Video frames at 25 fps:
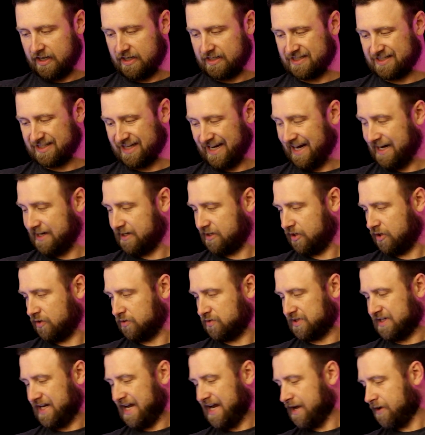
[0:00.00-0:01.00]
sand
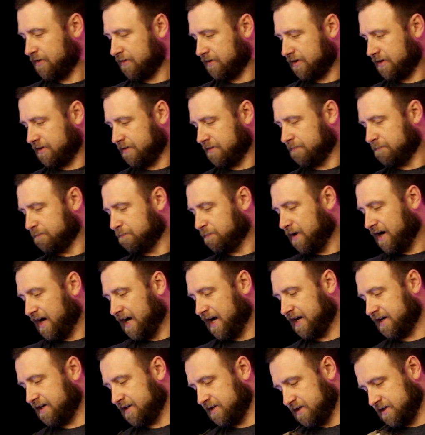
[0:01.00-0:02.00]
those down,
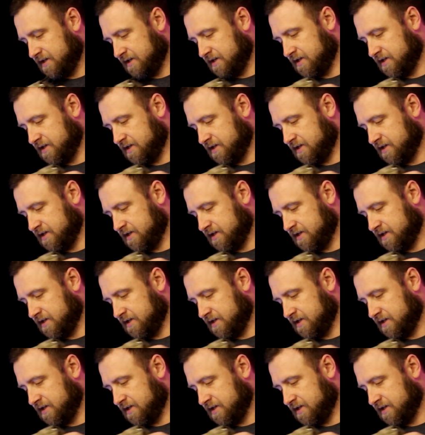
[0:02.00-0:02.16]
but